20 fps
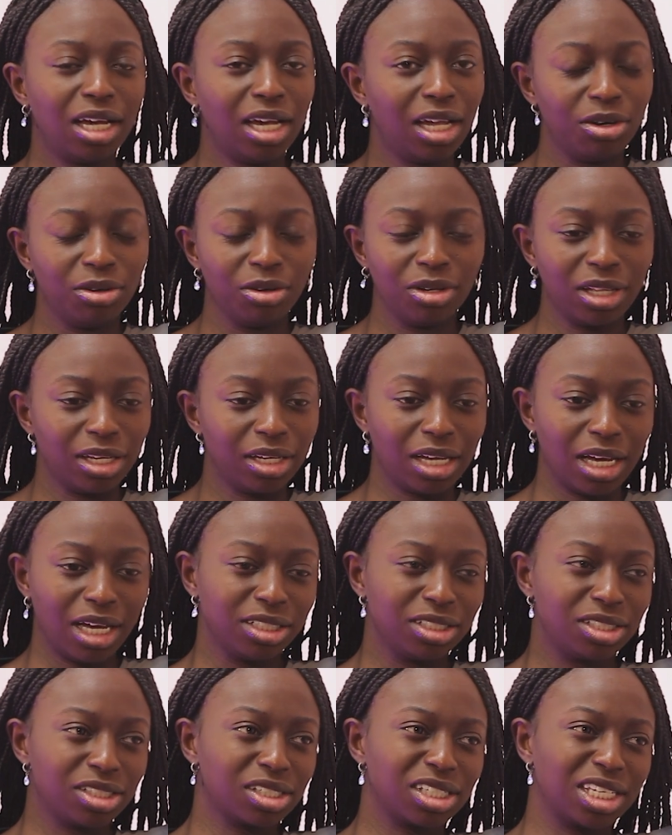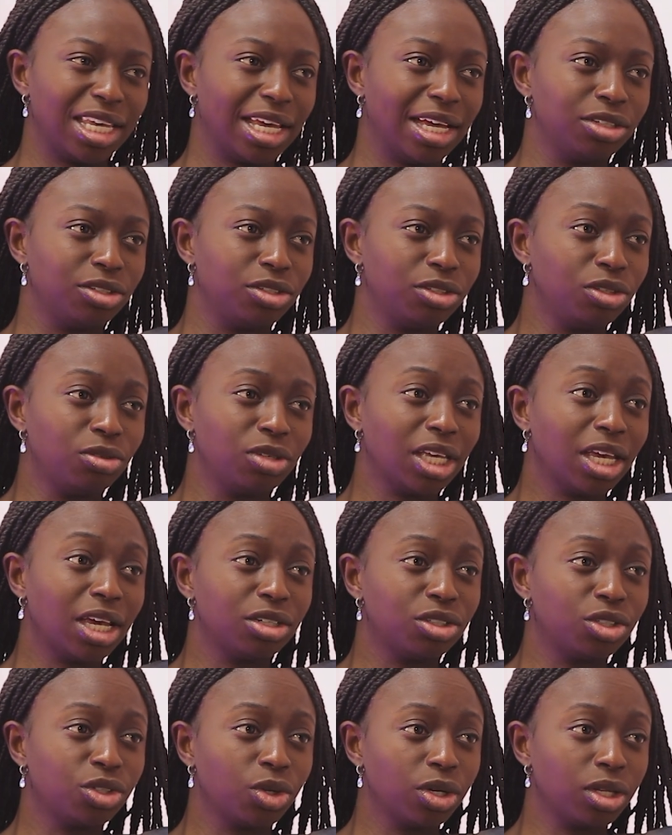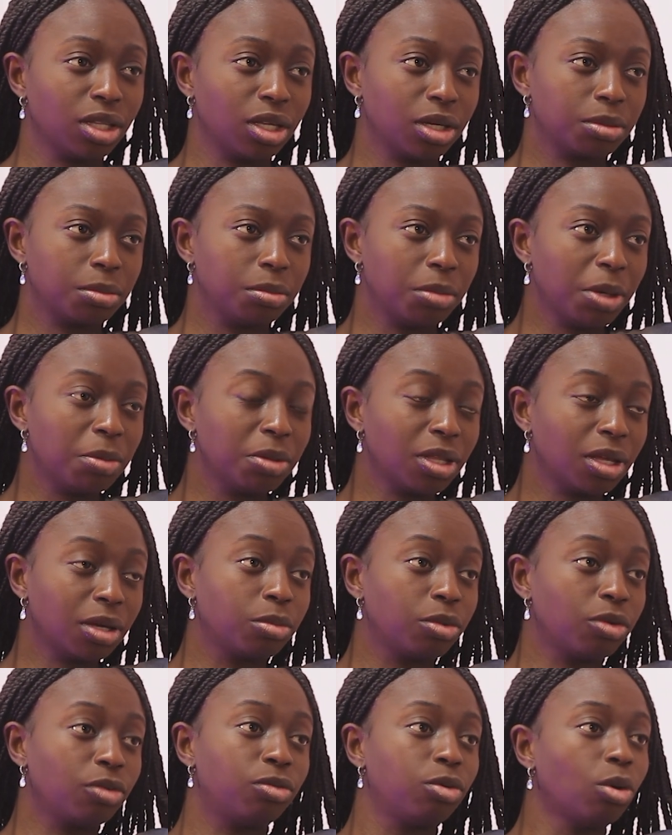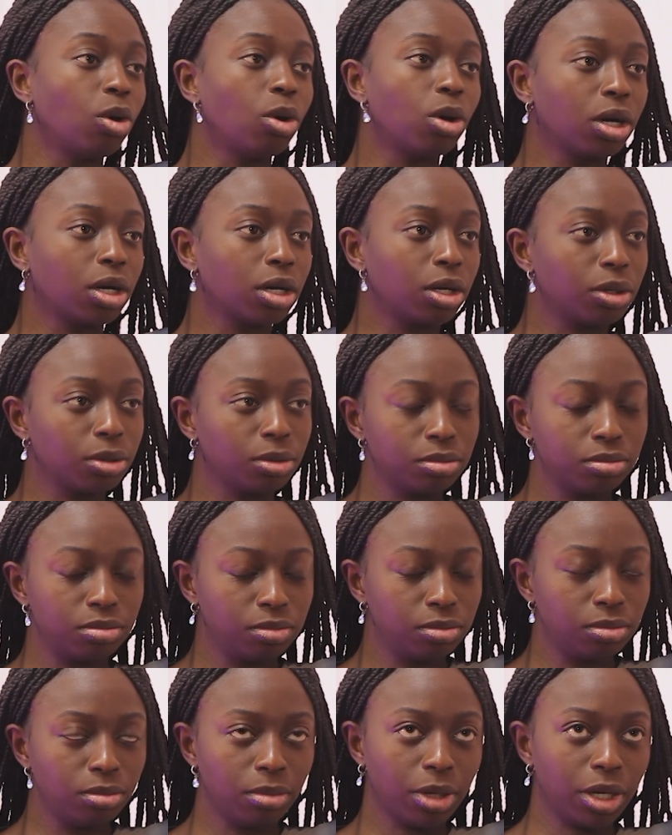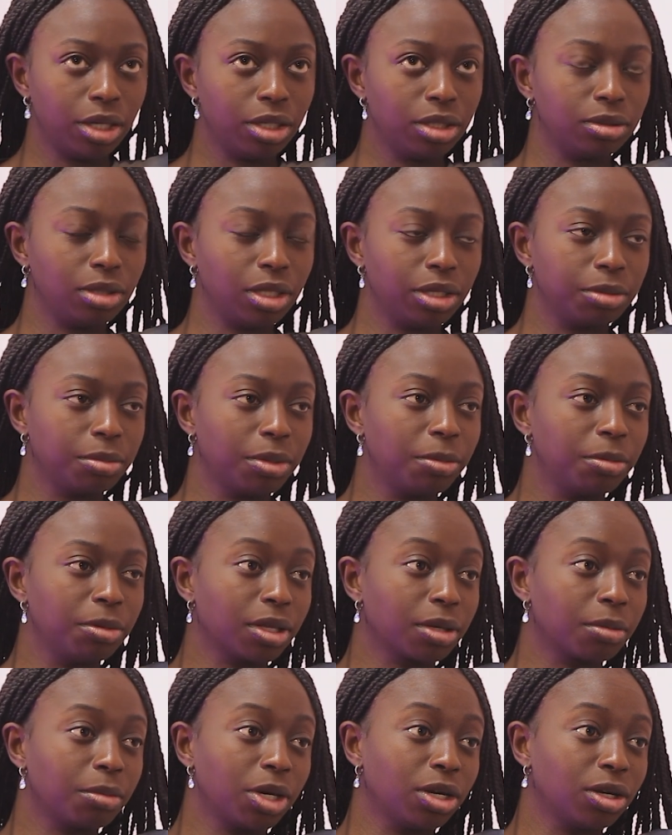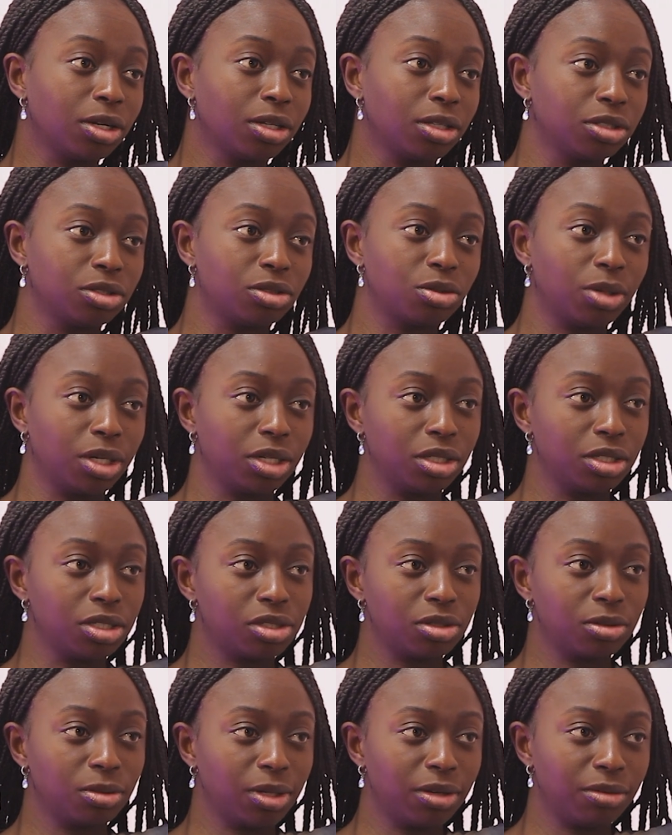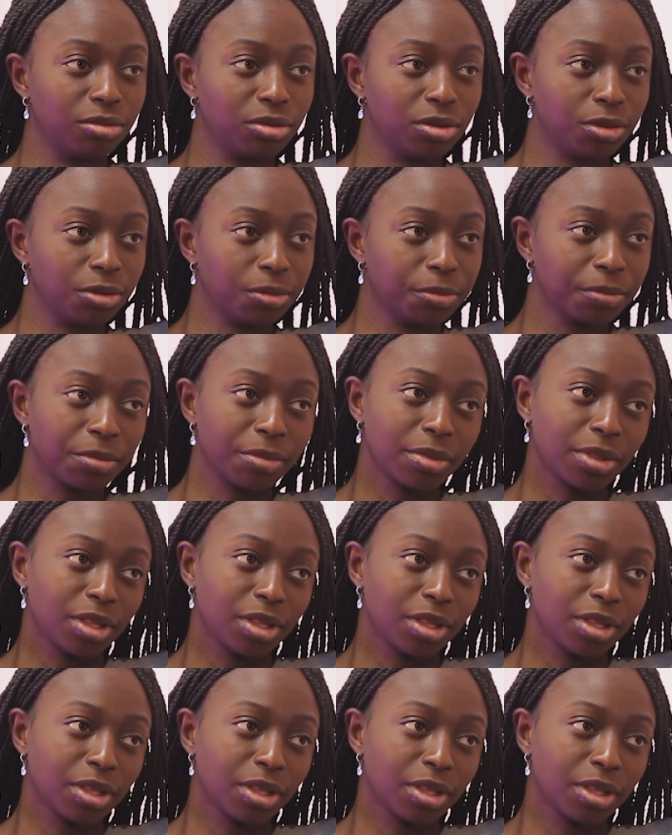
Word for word: I don't, like, I just can't, you can't do it. Like, maybe, like, before my, like, maybe, like, my early twenties or whatever.